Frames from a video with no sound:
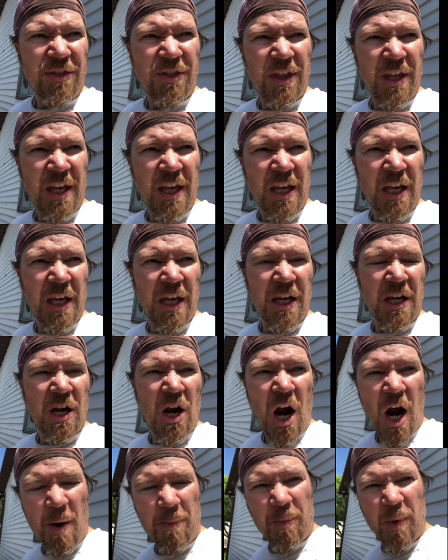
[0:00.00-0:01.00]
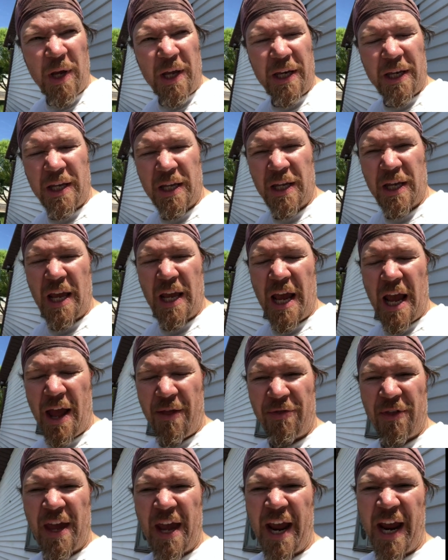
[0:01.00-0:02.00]
the carpet
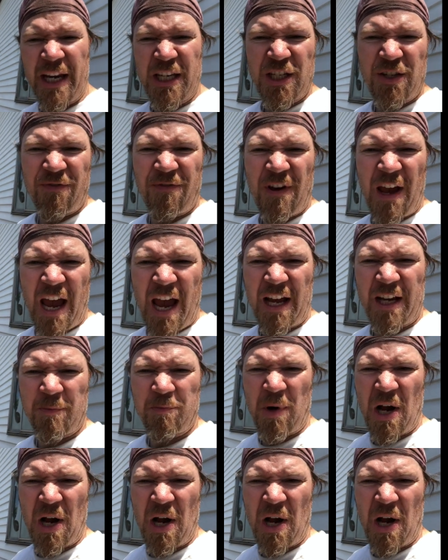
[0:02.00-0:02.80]
and the HVAC